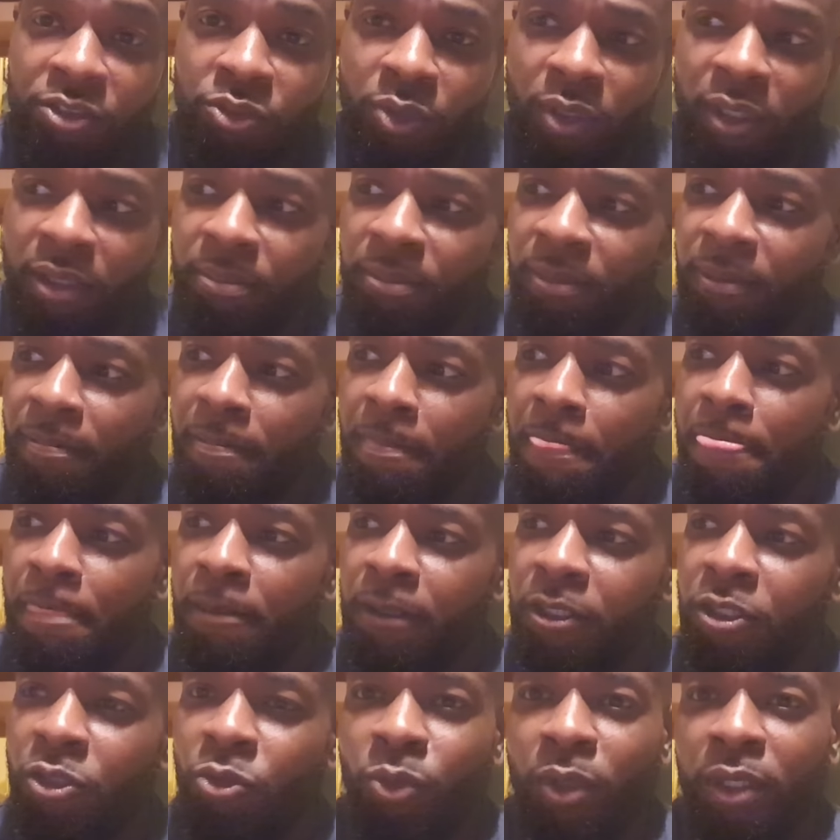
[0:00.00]
Trump,
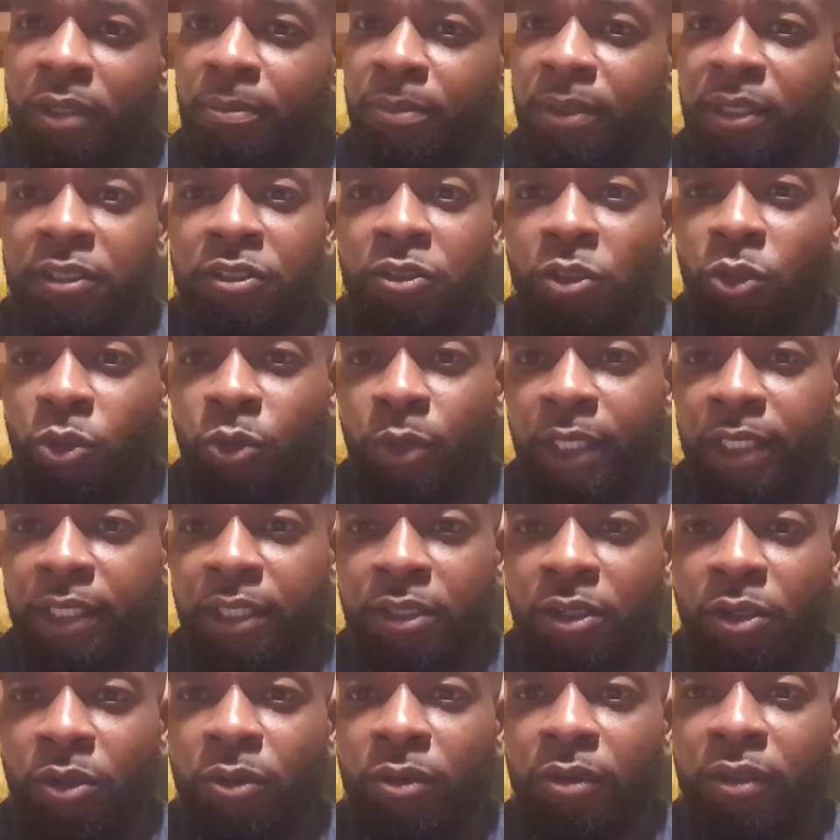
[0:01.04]
you wouldn't be so quick to
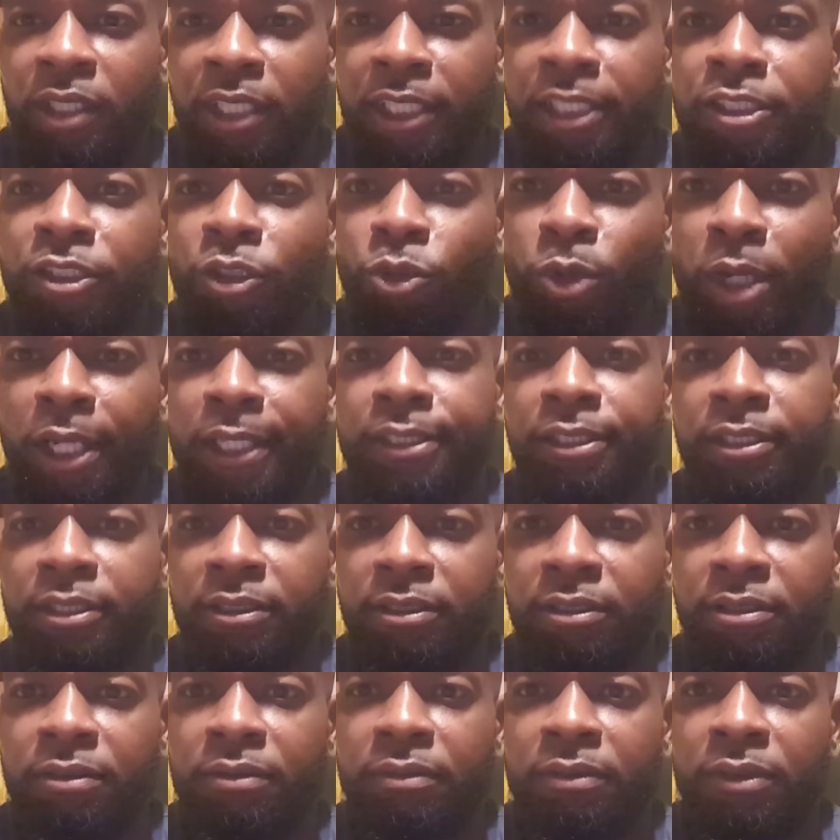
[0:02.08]
go, he's a
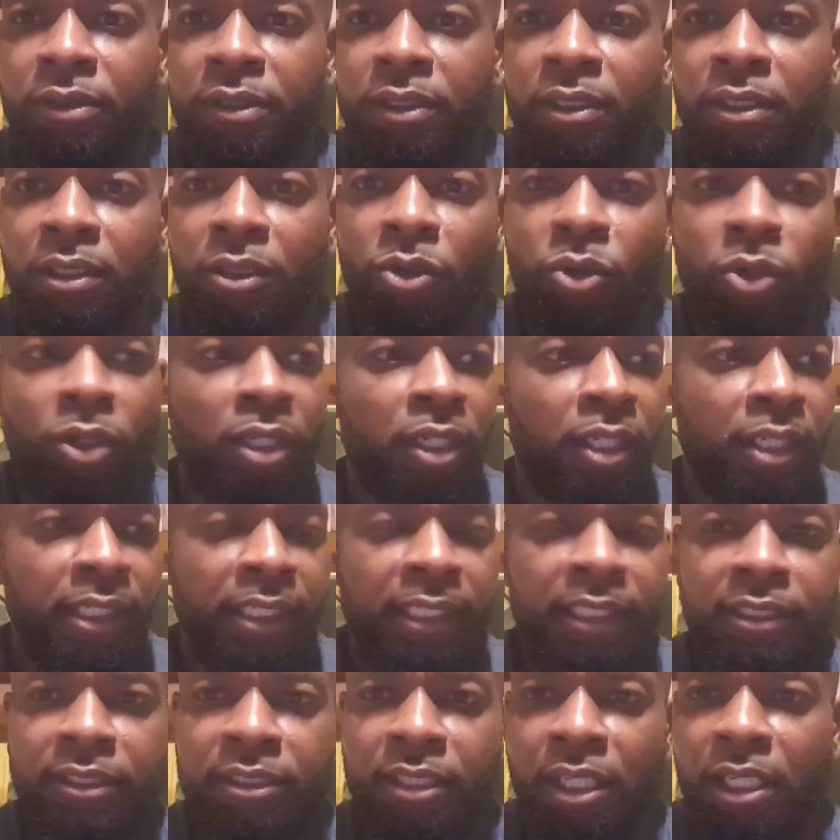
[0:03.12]
racist or
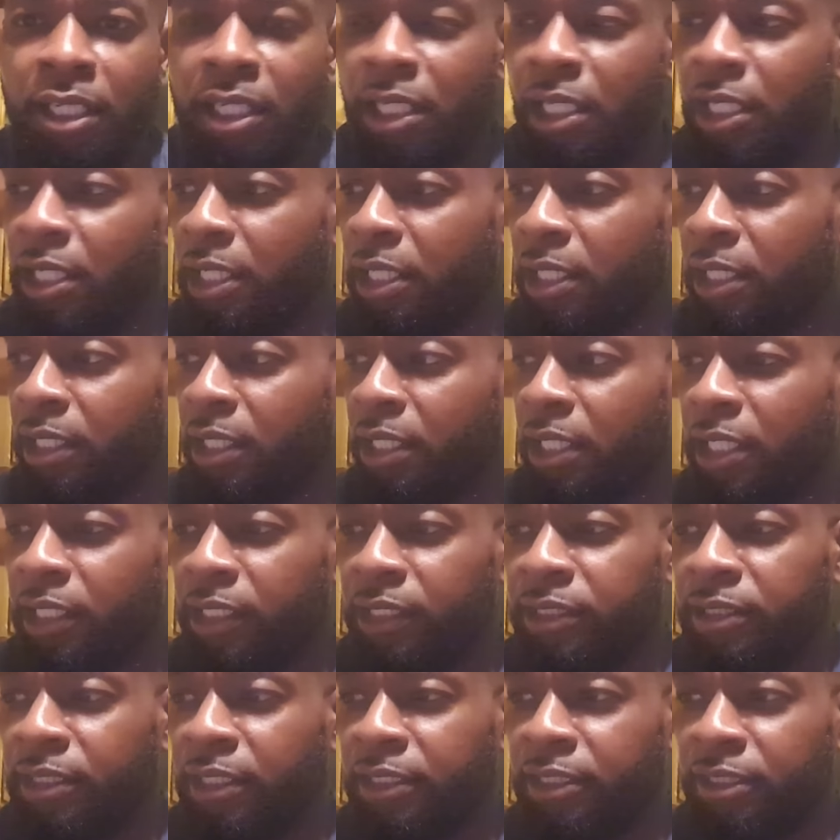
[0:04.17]
he's a
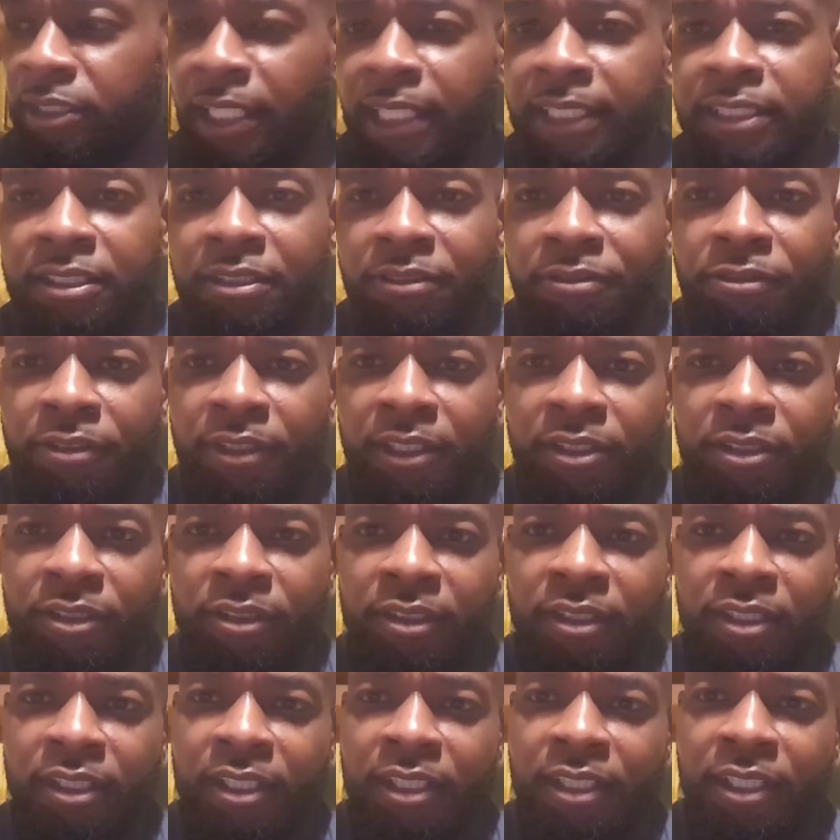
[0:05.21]
sex
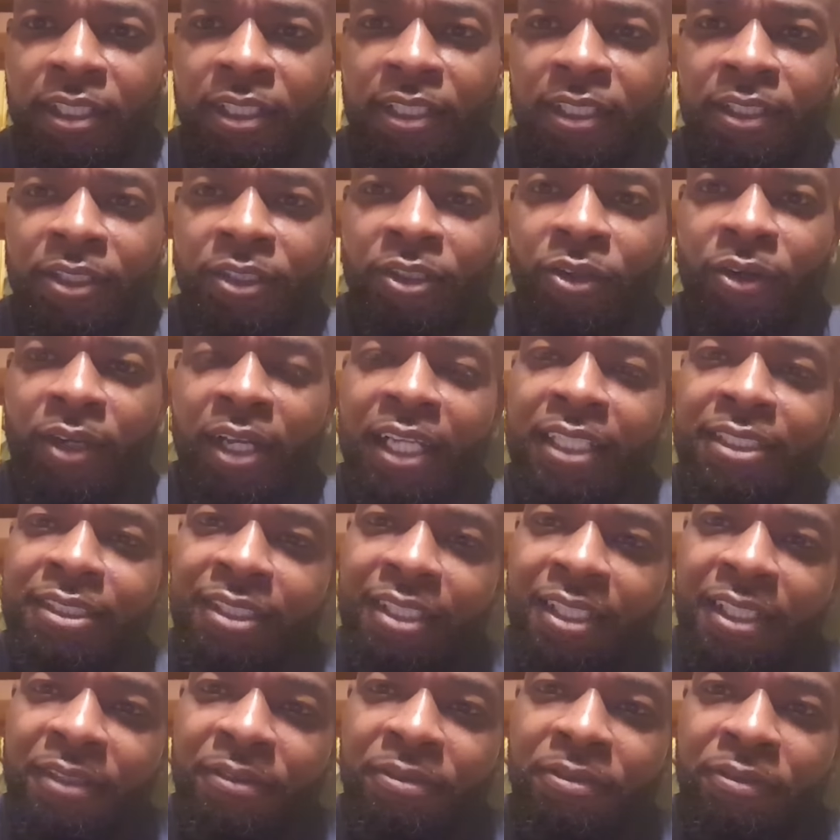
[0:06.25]
offender, you know,
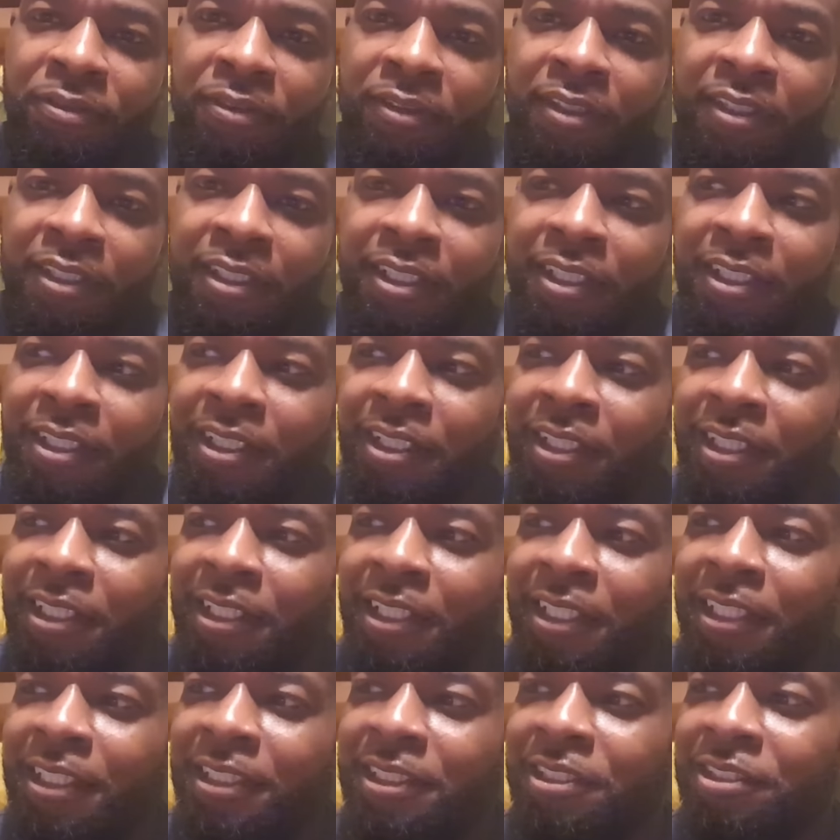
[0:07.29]
as if
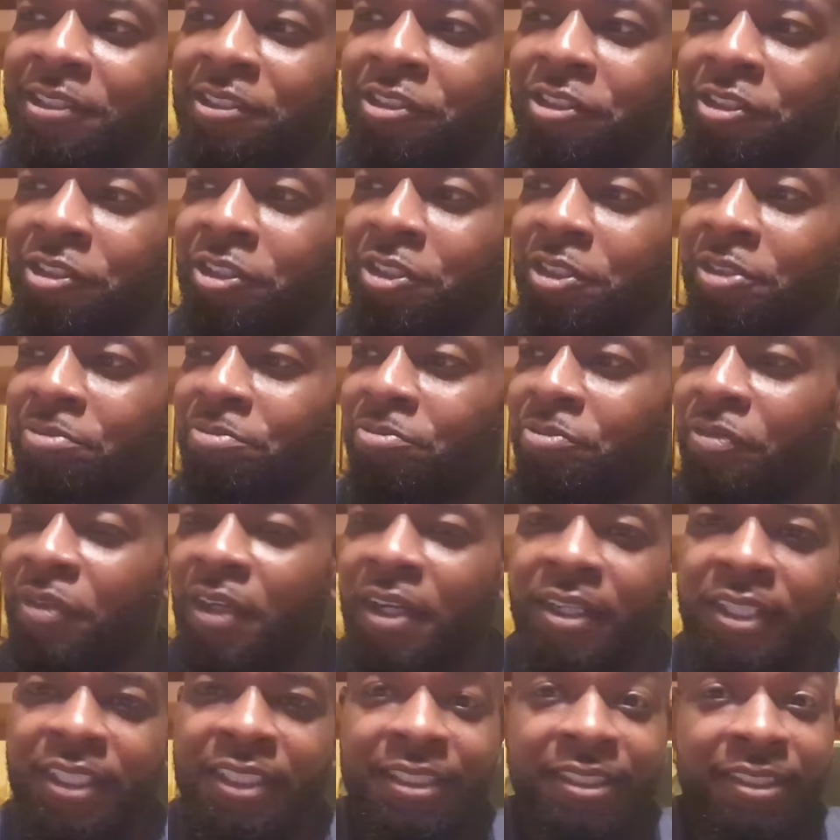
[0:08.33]
his
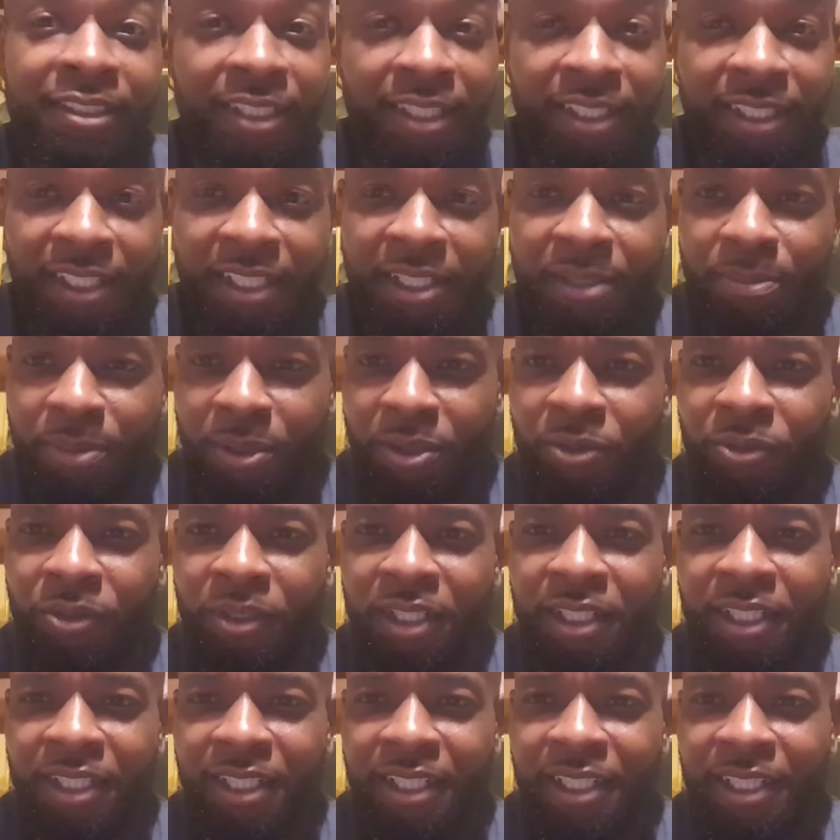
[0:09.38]
very seedy
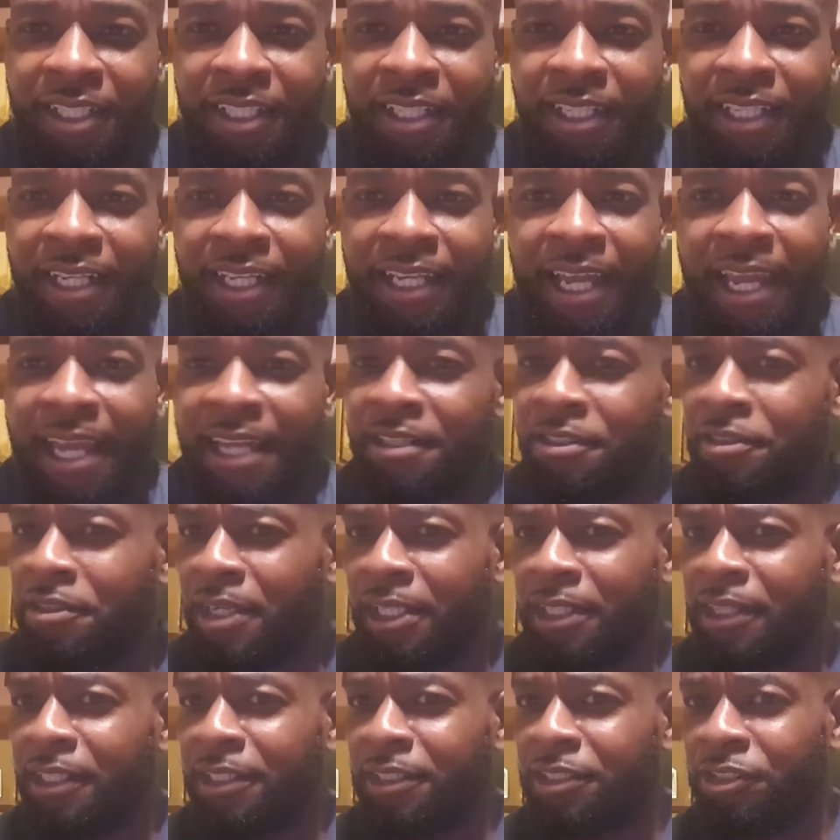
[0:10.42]
opponent had
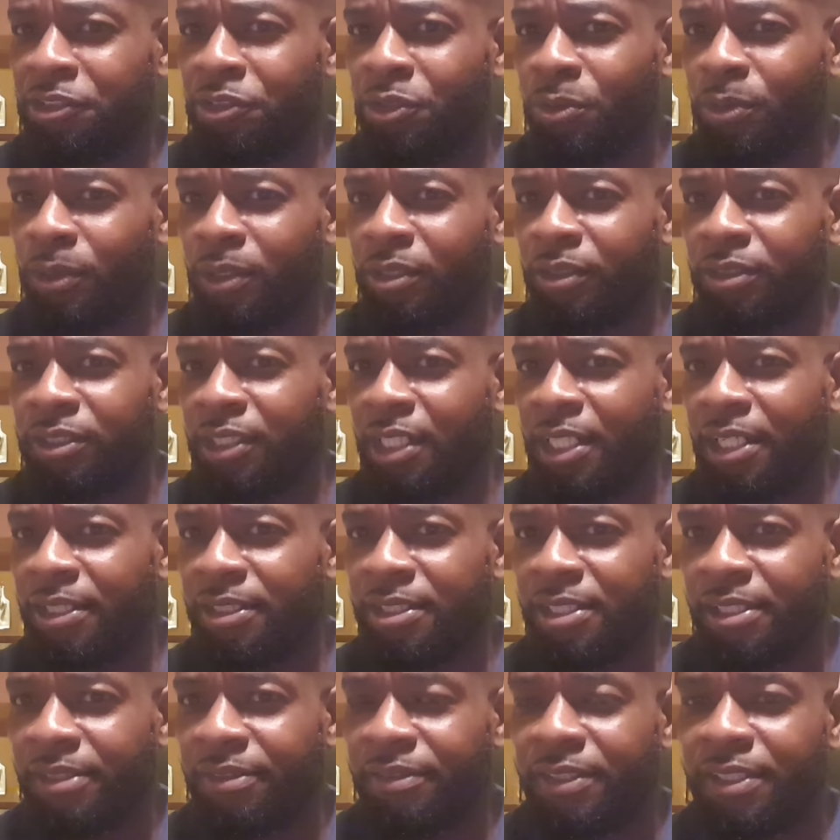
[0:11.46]
nothing to do with those
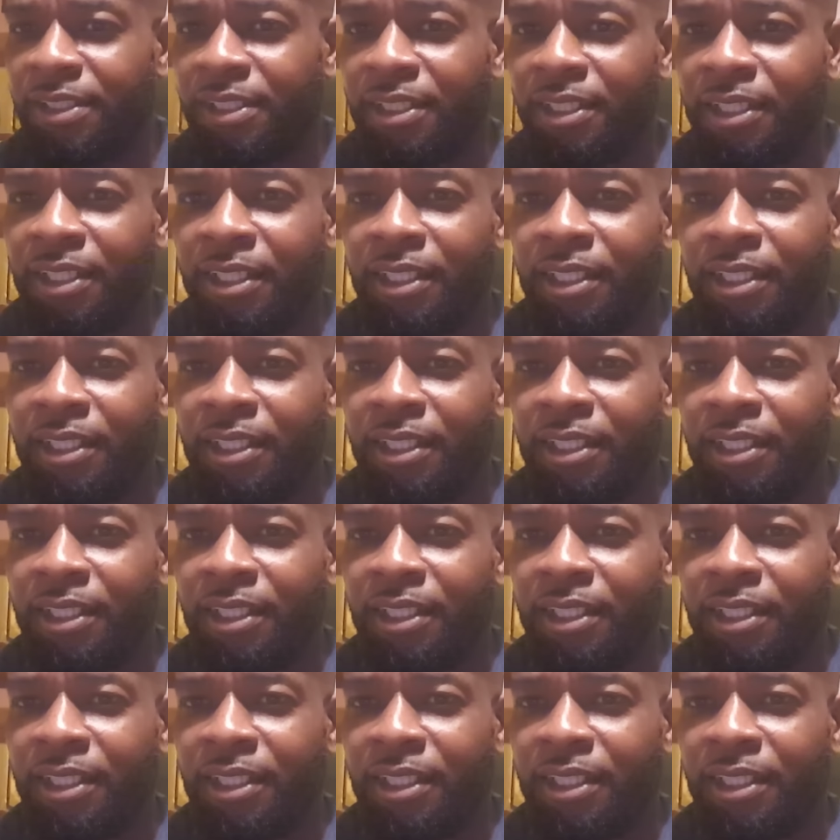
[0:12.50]
narratives.